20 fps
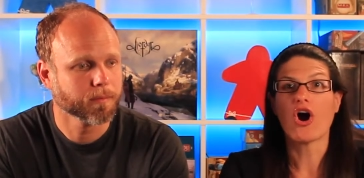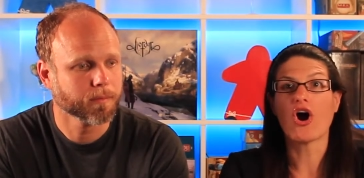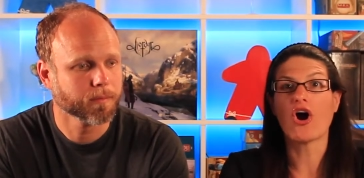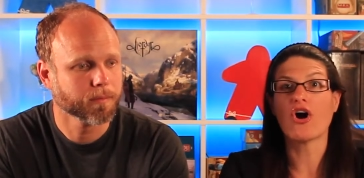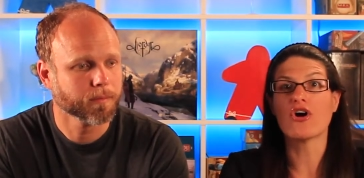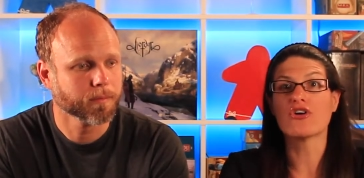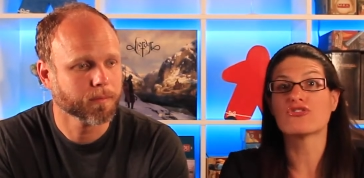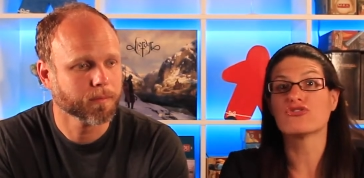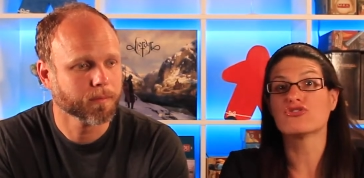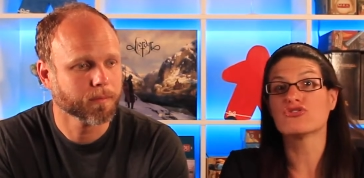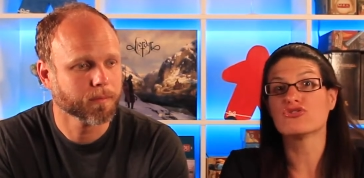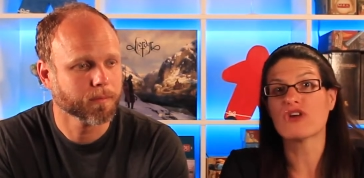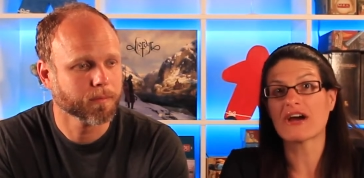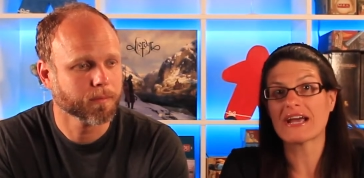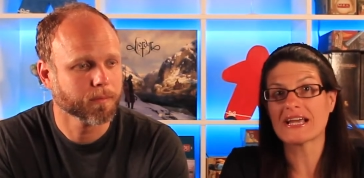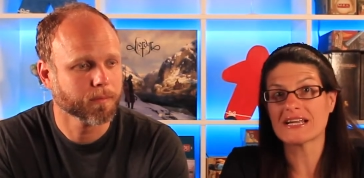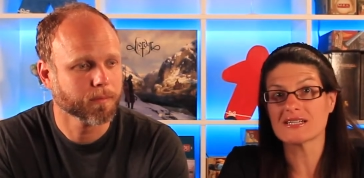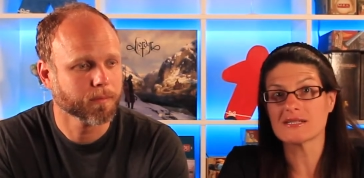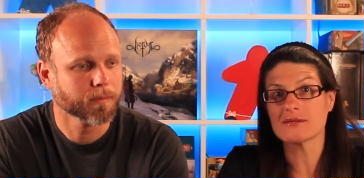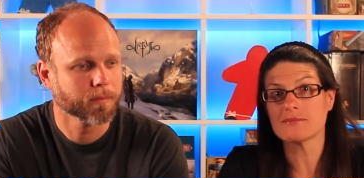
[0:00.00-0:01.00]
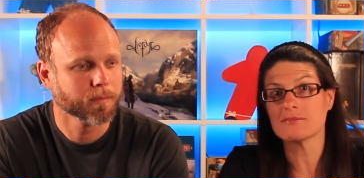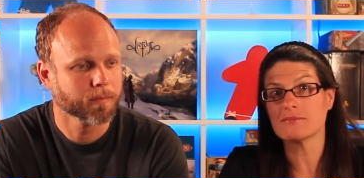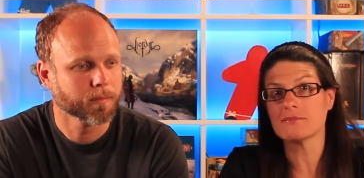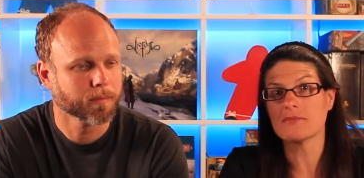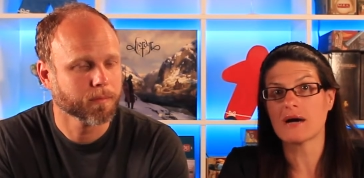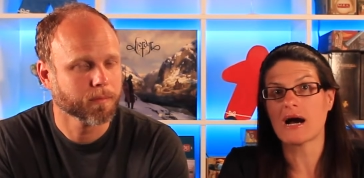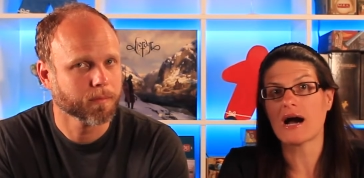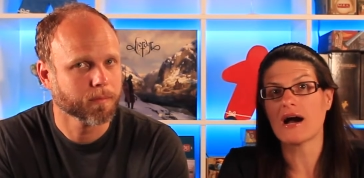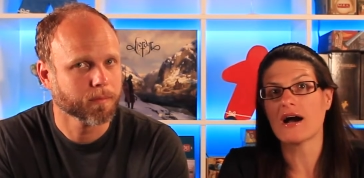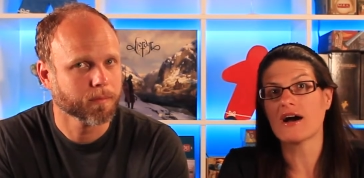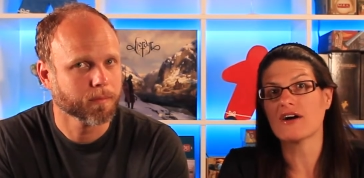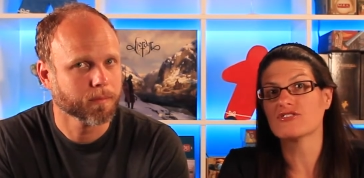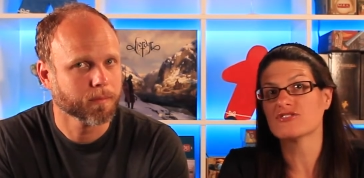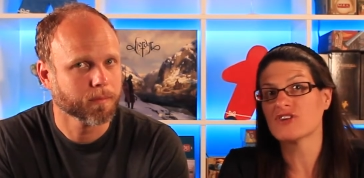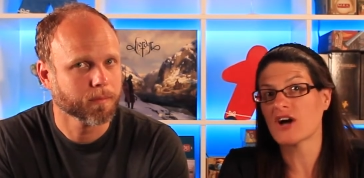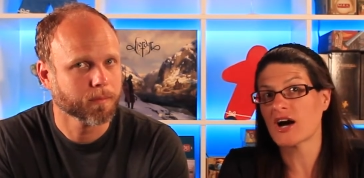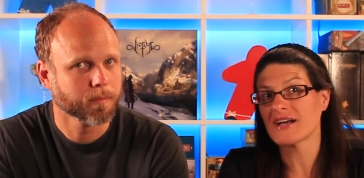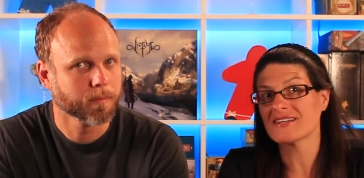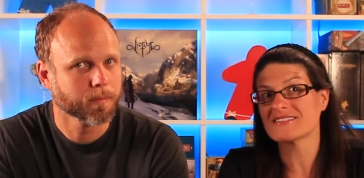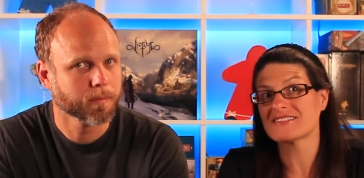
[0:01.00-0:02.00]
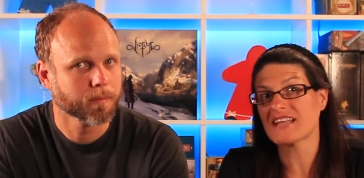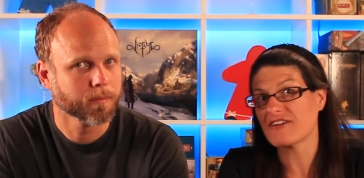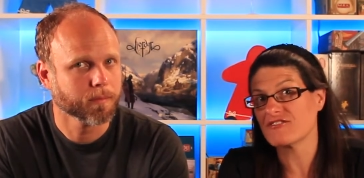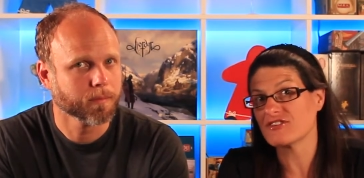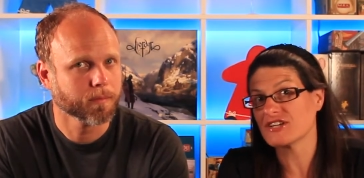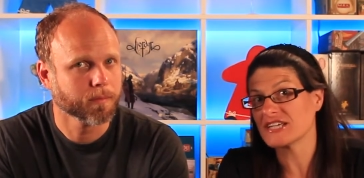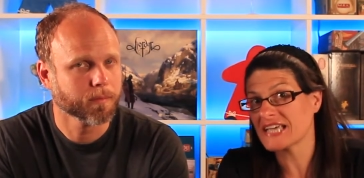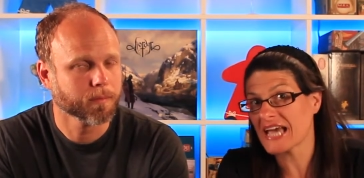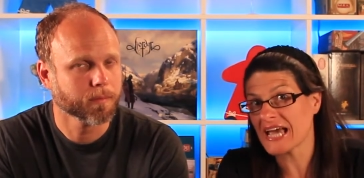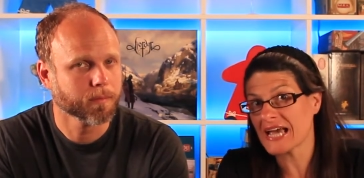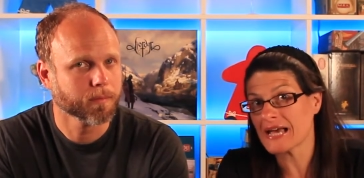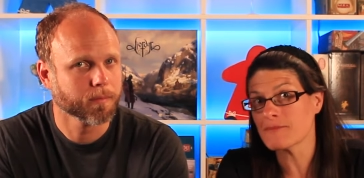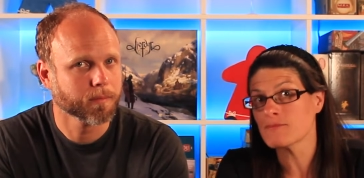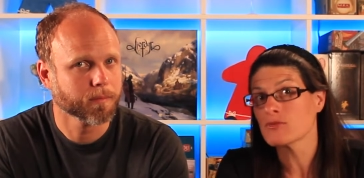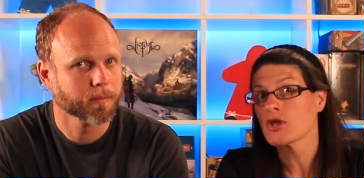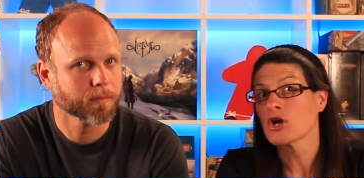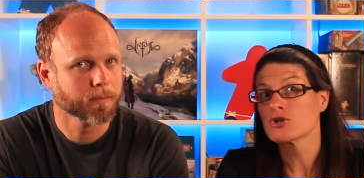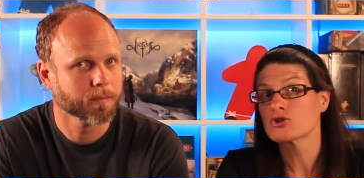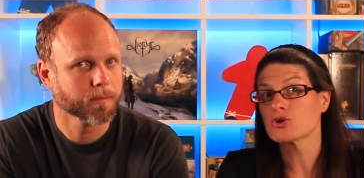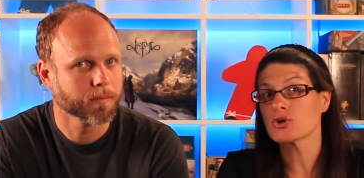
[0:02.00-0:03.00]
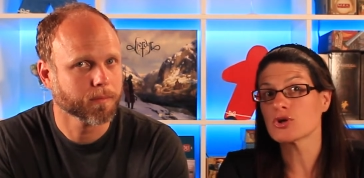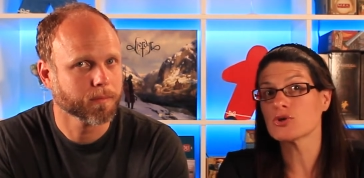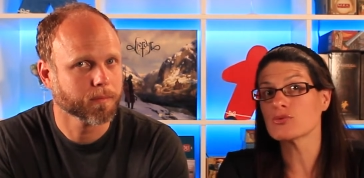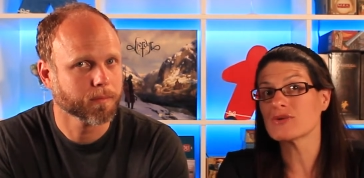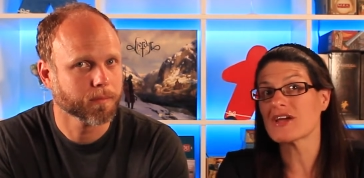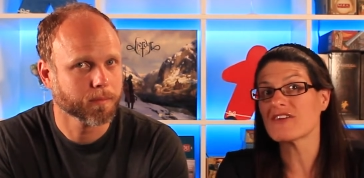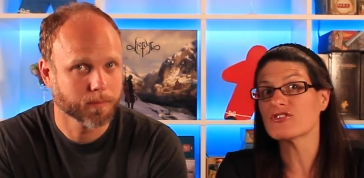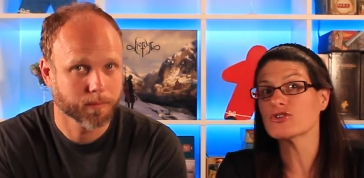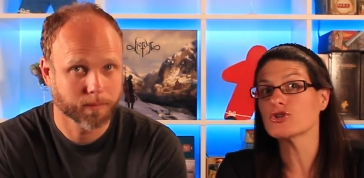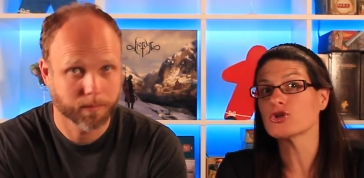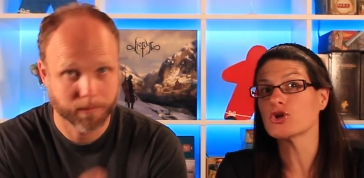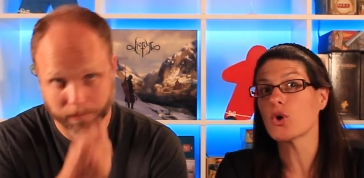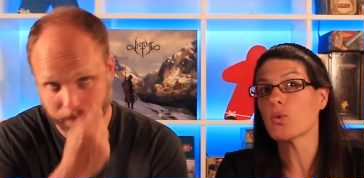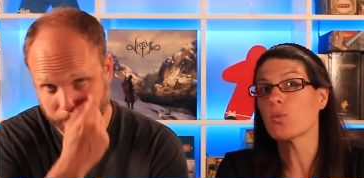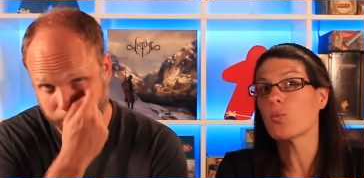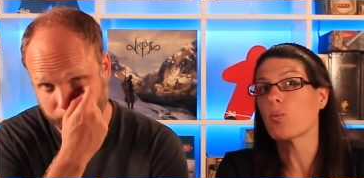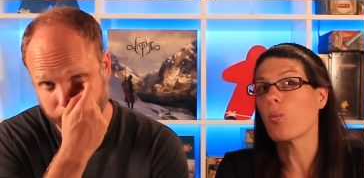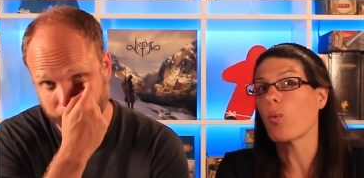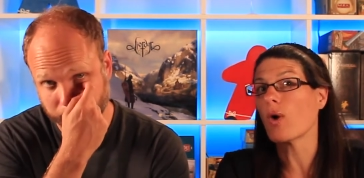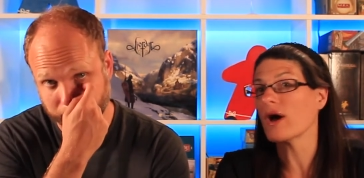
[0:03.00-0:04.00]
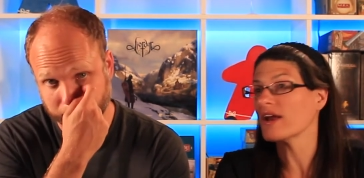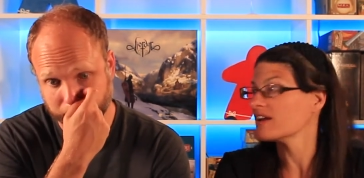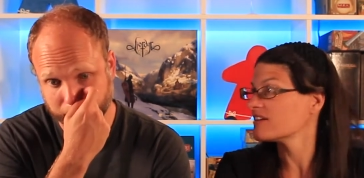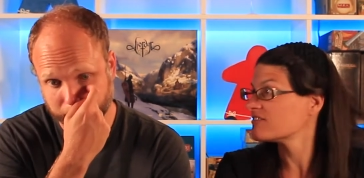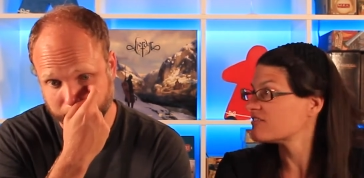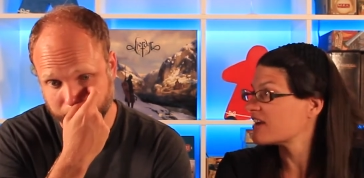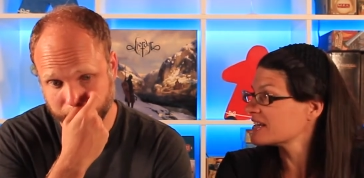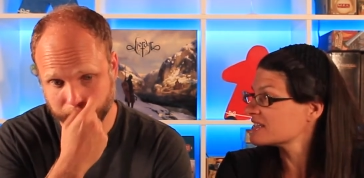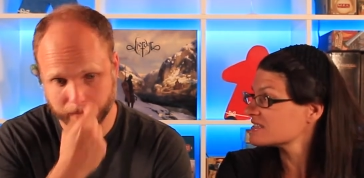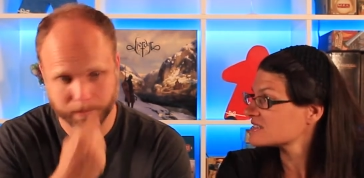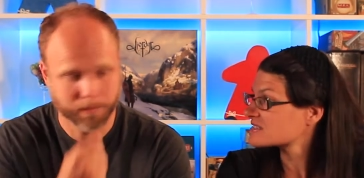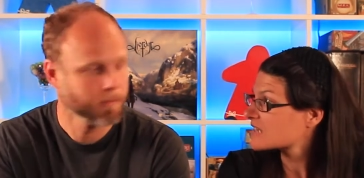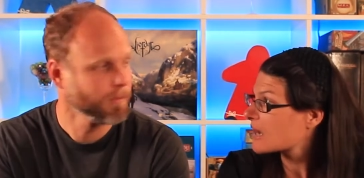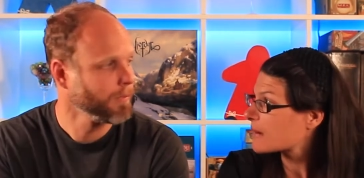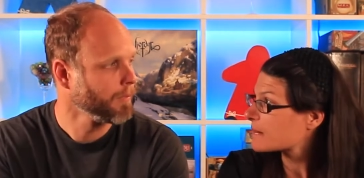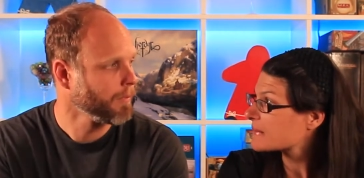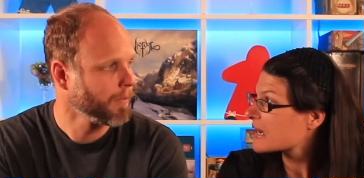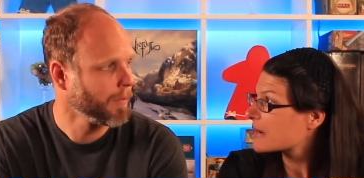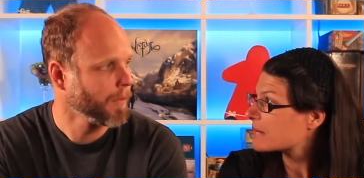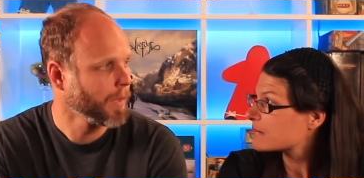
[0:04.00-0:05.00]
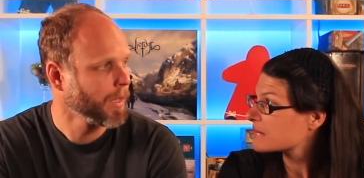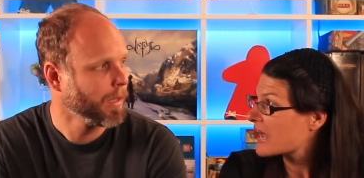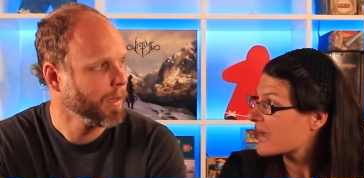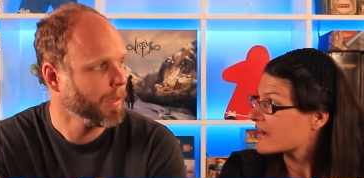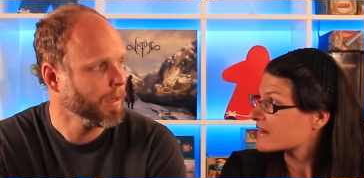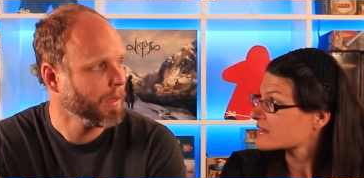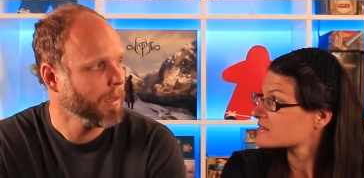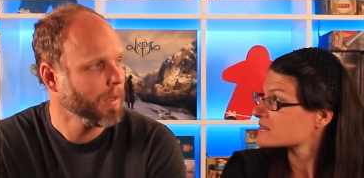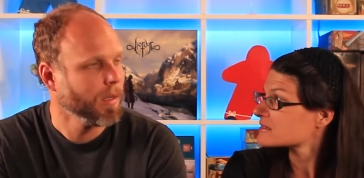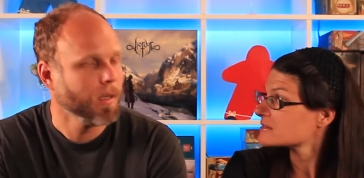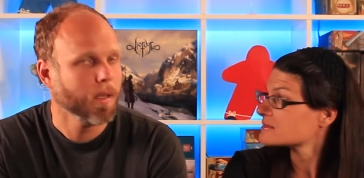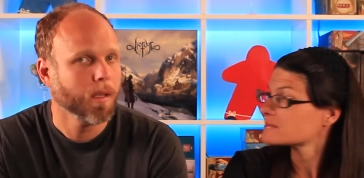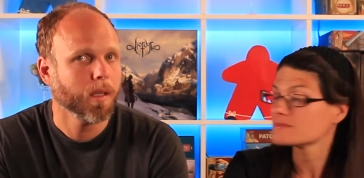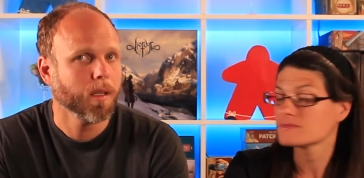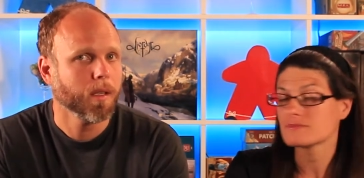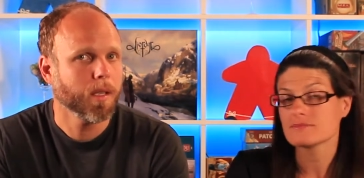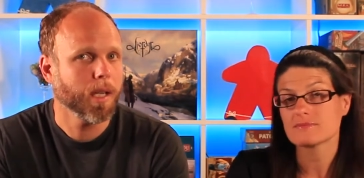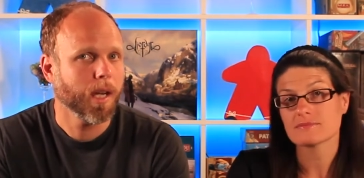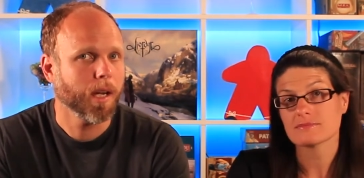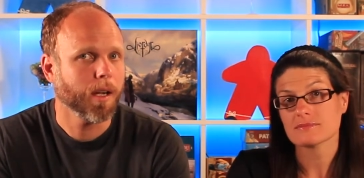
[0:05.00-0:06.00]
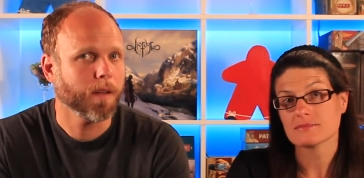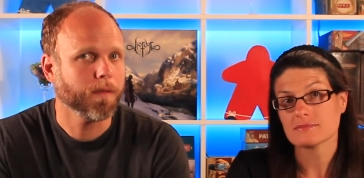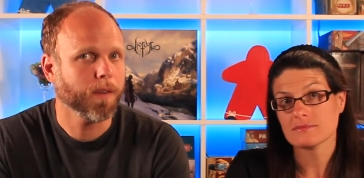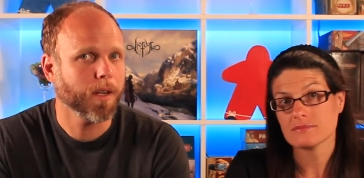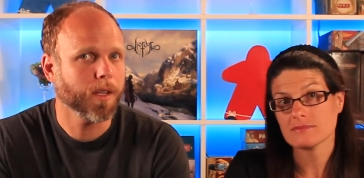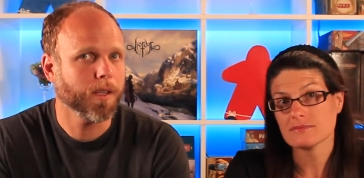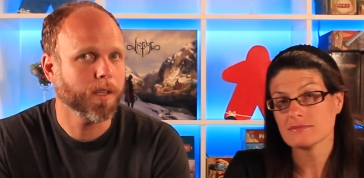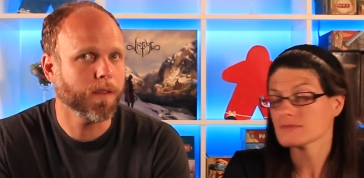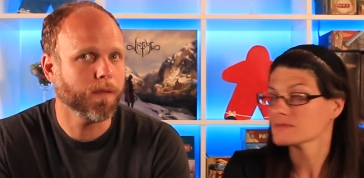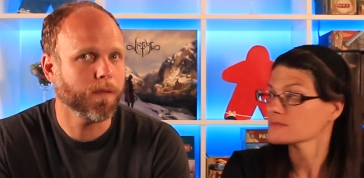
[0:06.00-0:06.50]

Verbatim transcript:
Speaker 1: are random every game, so you never know what event is coming up next.
Speaker 2: Yeah, I find the